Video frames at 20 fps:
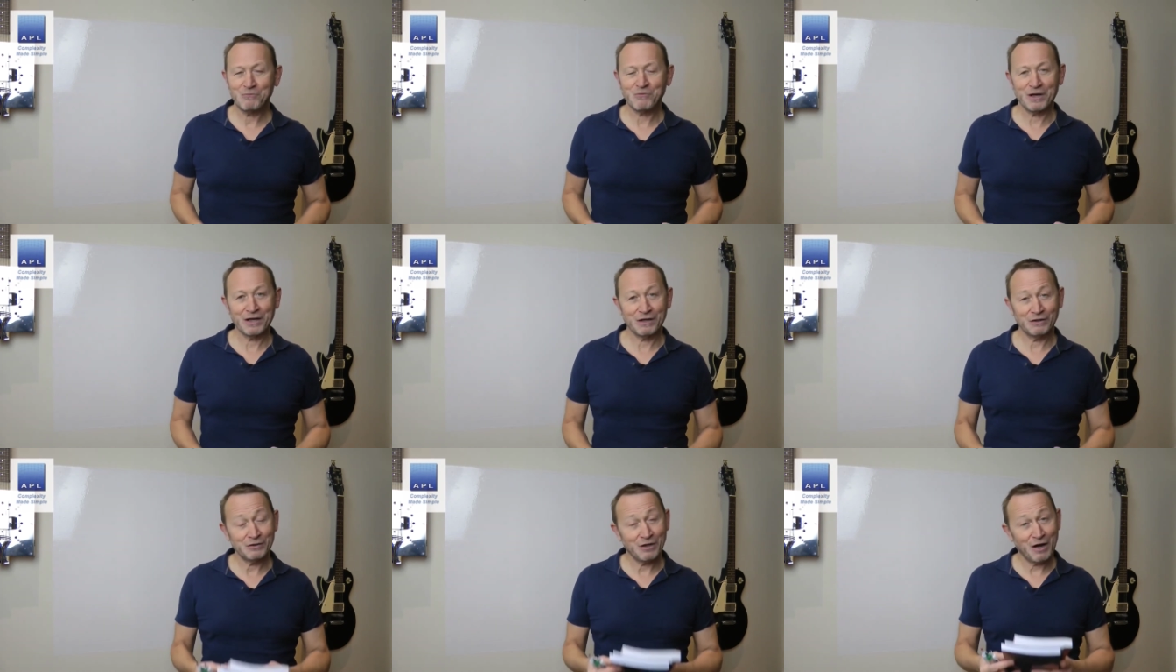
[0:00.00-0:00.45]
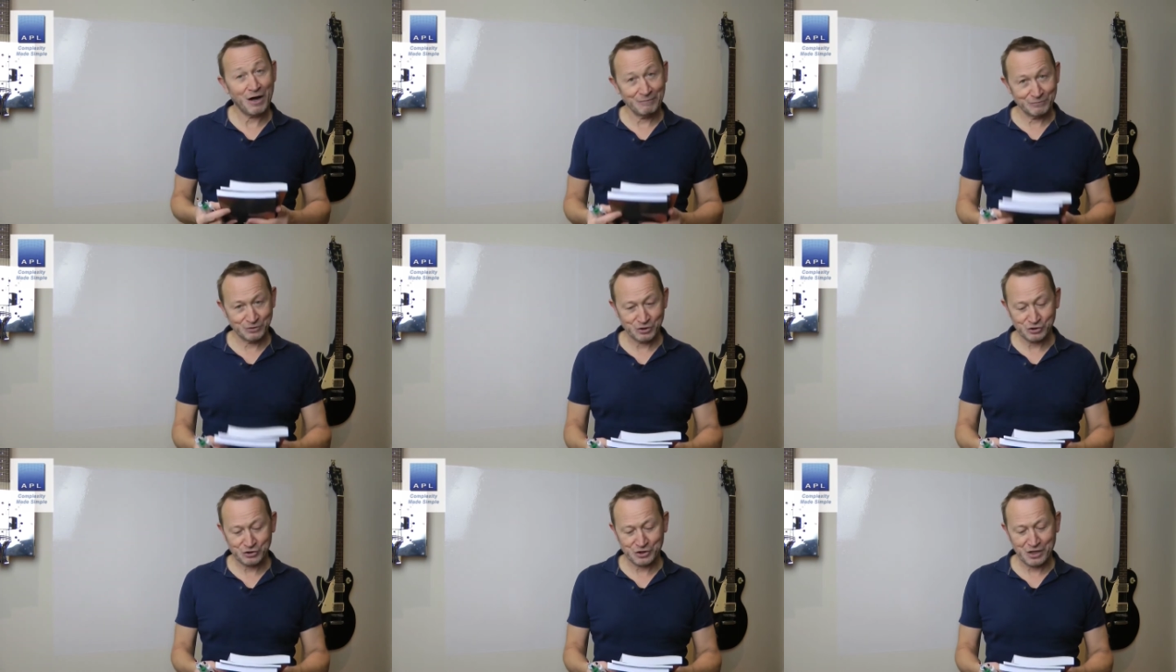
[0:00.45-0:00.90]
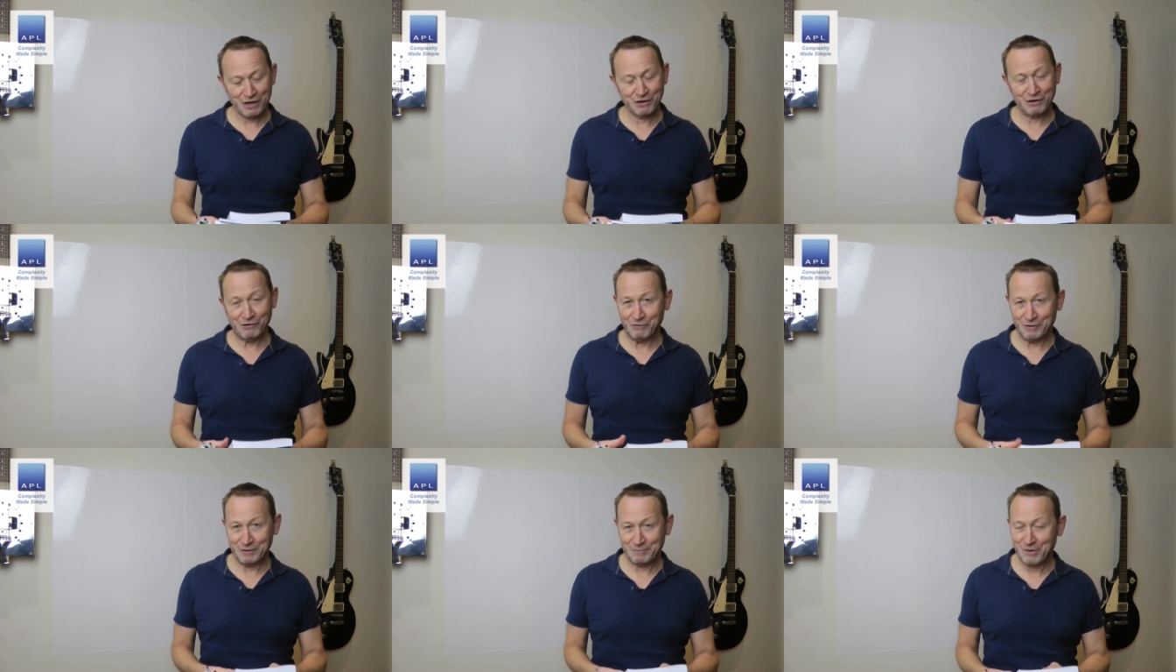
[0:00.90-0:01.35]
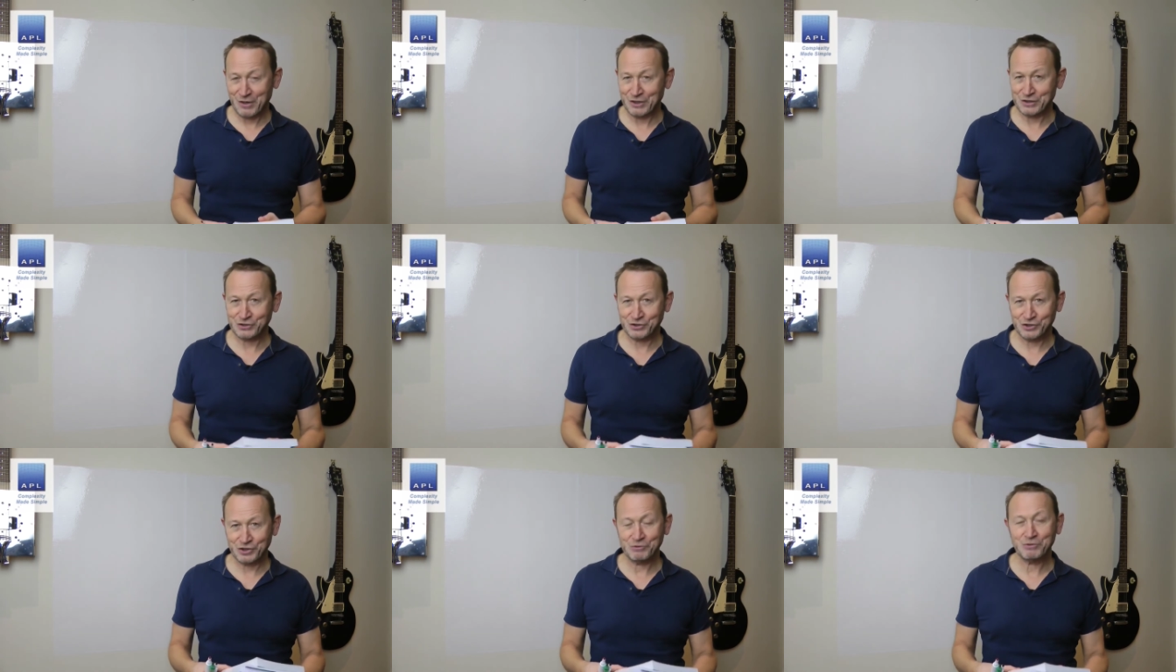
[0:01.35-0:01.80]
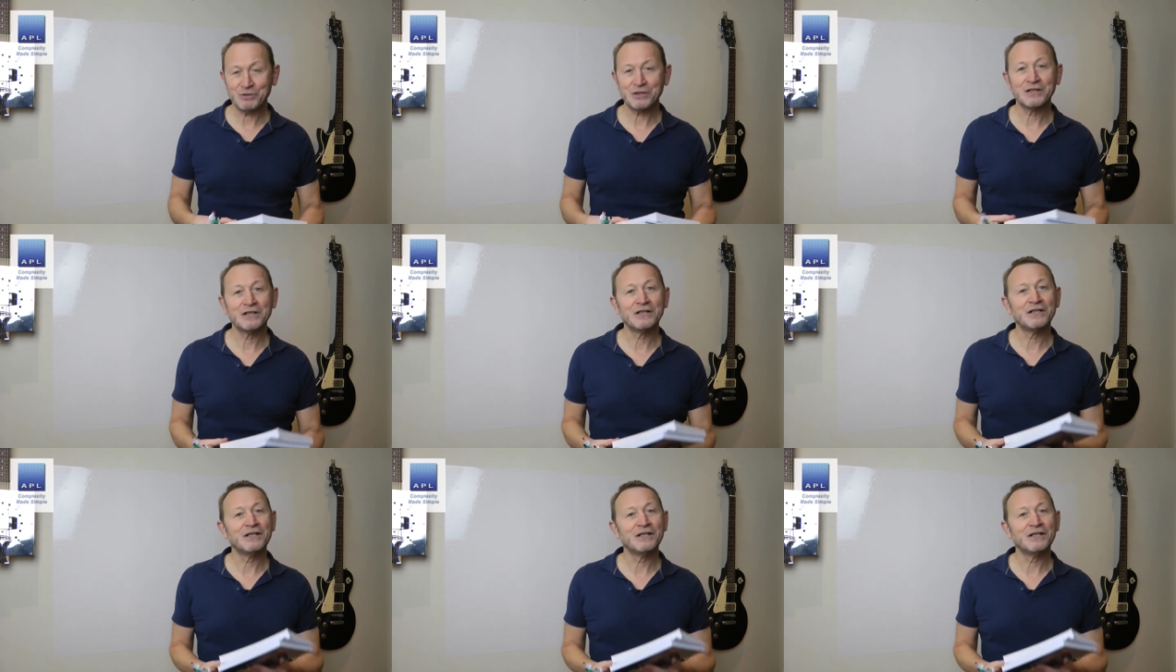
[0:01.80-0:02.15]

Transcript: well, I'm just going to remind you